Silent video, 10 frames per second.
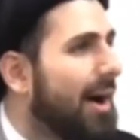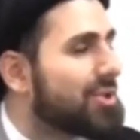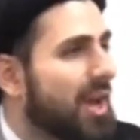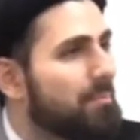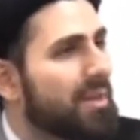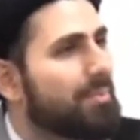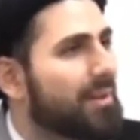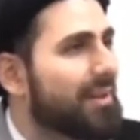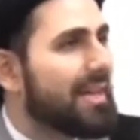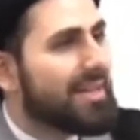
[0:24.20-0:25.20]
how some
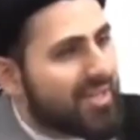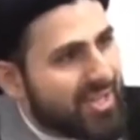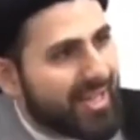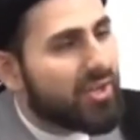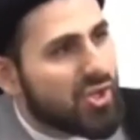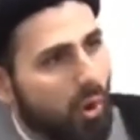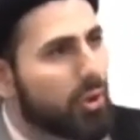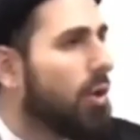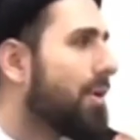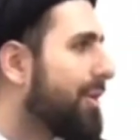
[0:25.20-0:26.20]
people sink so
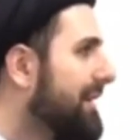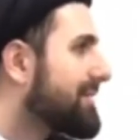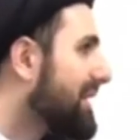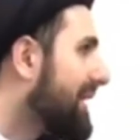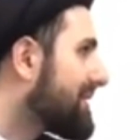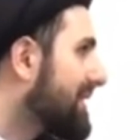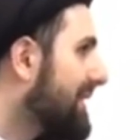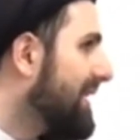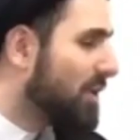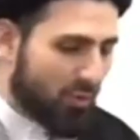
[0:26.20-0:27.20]
low with their intellect
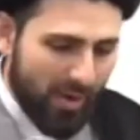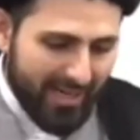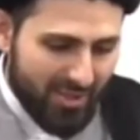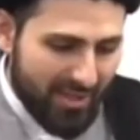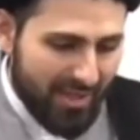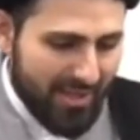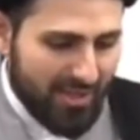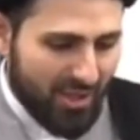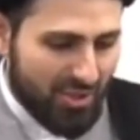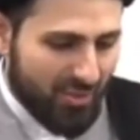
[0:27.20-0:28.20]
to raise
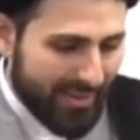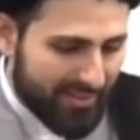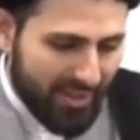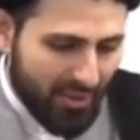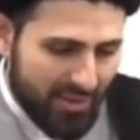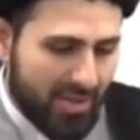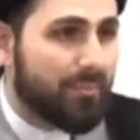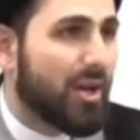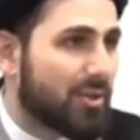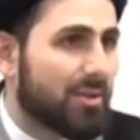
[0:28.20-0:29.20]
such ridiculous
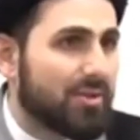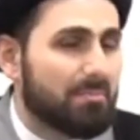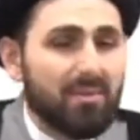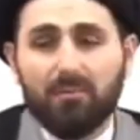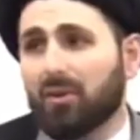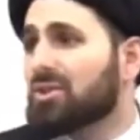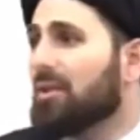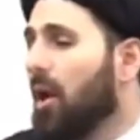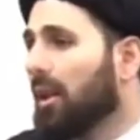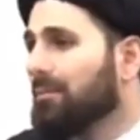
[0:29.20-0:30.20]
objections. First
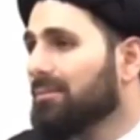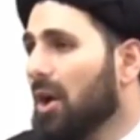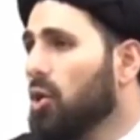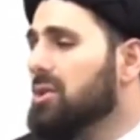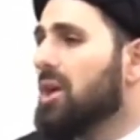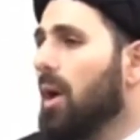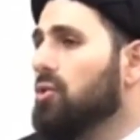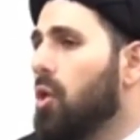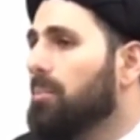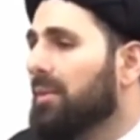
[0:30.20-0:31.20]
of all, who is the one
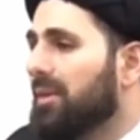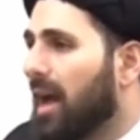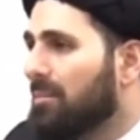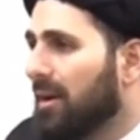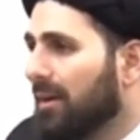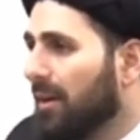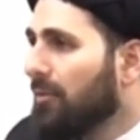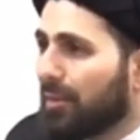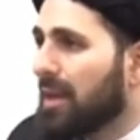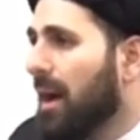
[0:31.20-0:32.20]
who opened the Kaaba
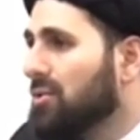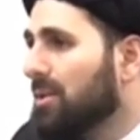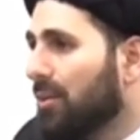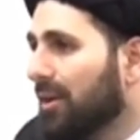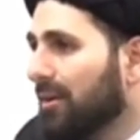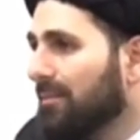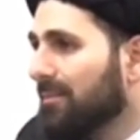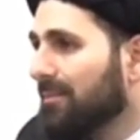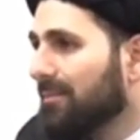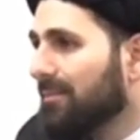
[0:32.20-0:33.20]
for the Imam to be born?
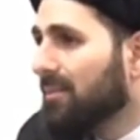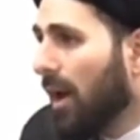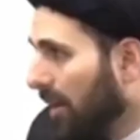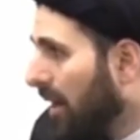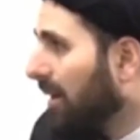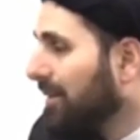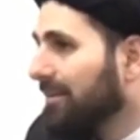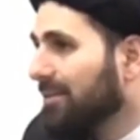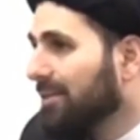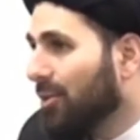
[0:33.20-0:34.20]
Allah,
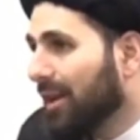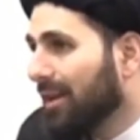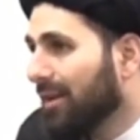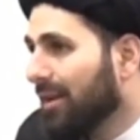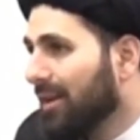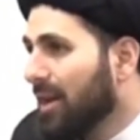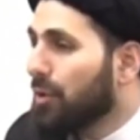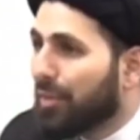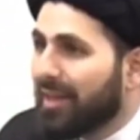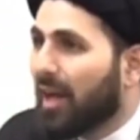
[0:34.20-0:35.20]
okay?
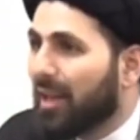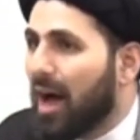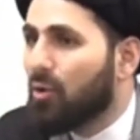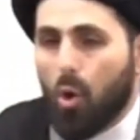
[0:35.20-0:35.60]
You think Allah,